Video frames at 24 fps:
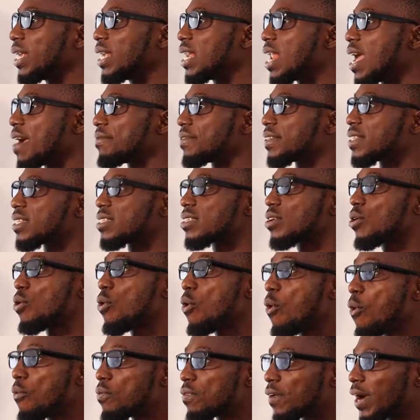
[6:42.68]
left
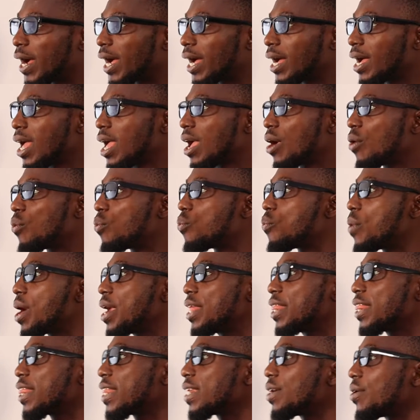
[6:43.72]
over
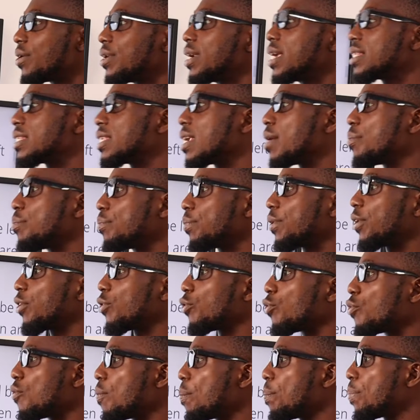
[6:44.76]
when 300 cm
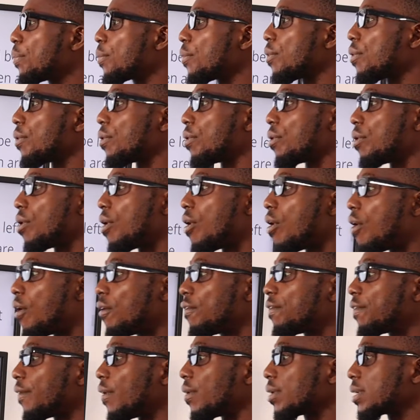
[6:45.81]
cube
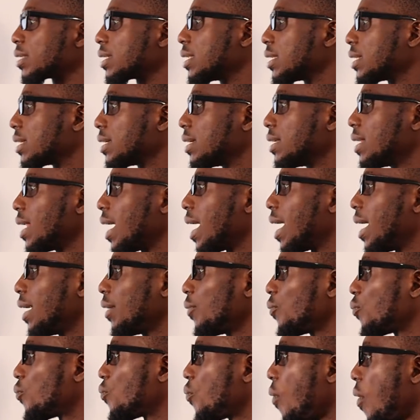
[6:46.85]
of oxygen
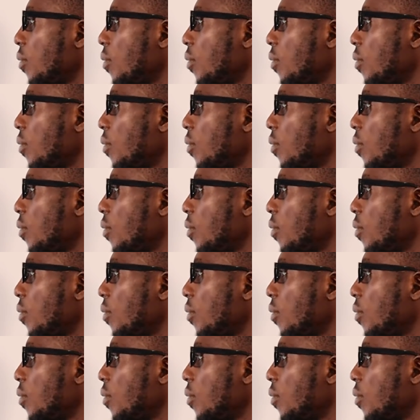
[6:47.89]
and